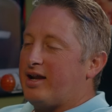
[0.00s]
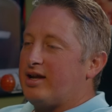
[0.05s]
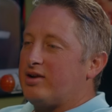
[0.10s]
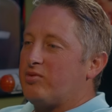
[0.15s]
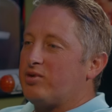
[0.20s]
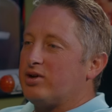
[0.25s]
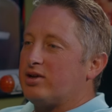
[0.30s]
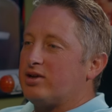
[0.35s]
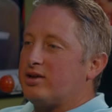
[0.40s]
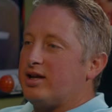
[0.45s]
And in
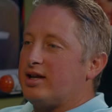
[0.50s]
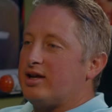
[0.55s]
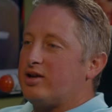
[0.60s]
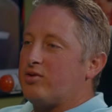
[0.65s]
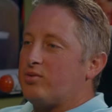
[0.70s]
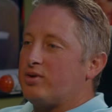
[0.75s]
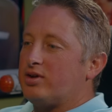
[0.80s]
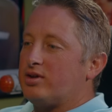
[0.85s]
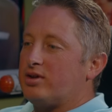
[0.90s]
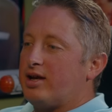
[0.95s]
real and in
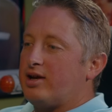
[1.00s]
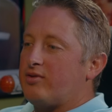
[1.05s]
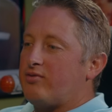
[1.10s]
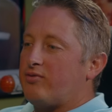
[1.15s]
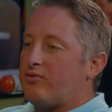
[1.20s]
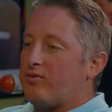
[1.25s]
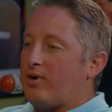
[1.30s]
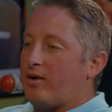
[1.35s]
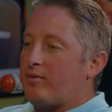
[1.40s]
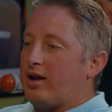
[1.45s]
real
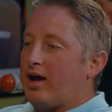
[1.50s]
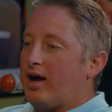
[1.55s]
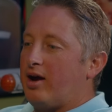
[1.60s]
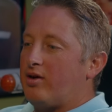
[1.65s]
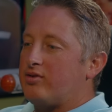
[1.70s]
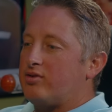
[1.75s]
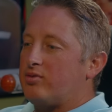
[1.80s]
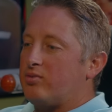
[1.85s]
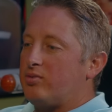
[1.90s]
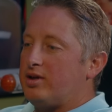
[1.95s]
life, I mean,
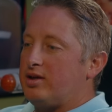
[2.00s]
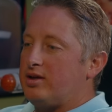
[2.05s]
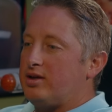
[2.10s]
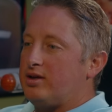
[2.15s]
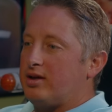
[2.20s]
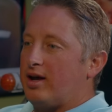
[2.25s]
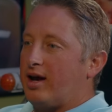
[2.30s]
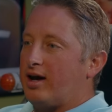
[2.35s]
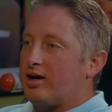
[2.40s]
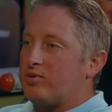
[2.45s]
how do
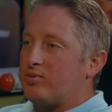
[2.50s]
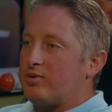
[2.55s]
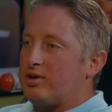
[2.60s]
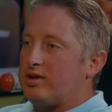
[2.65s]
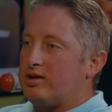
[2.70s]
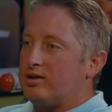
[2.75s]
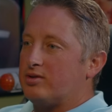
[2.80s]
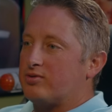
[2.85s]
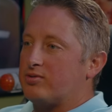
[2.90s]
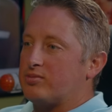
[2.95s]
we how do we
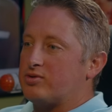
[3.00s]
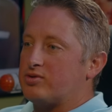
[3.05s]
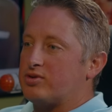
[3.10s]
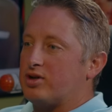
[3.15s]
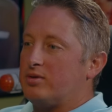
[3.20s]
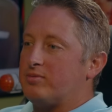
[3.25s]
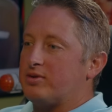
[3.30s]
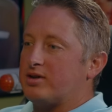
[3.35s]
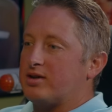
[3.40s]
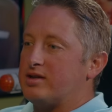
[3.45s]
heal from
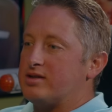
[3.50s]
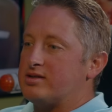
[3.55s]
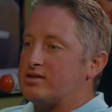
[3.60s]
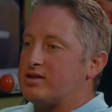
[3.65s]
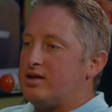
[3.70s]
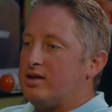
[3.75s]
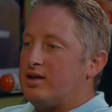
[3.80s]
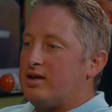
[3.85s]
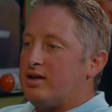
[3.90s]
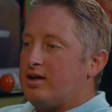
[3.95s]
trauma? Because
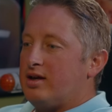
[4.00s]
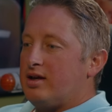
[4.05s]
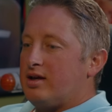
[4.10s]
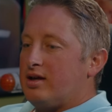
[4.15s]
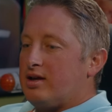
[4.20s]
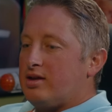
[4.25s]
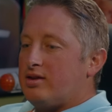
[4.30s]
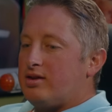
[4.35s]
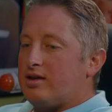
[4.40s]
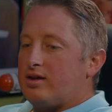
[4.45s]

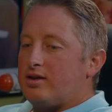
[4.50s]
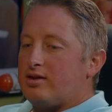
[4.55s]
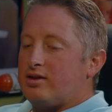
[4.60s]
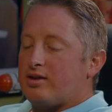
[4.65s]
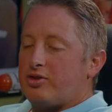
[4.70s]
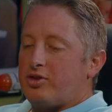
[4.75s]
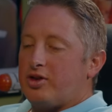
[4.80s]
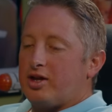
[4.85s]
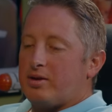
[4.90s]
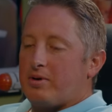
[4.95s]
the the
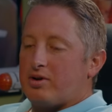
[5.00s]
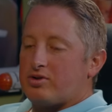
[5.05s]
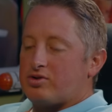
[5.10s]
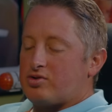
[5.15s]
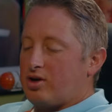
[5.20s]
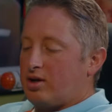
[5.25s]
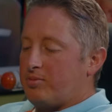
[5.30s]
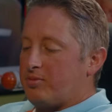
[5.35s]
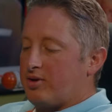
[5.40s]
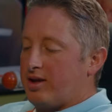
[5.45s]
thing about
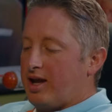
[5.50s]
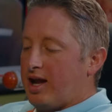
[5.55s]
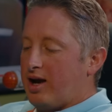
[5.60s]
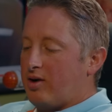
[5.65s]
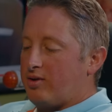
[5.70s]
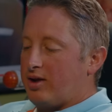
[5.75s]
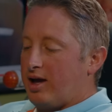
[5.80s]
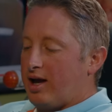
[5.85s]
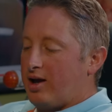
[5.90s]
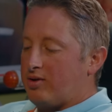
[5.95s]
trauma and
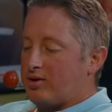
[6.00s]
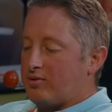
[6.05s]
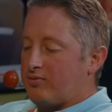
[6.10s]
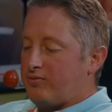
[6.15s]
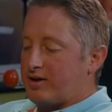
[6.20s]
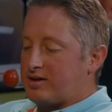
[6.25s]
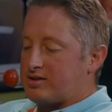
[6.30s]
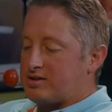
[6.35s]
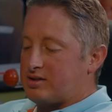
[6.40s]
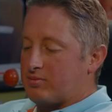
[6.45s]
how it, how it
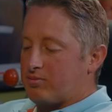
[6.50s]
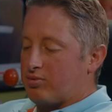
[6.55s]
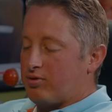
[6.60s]
affects the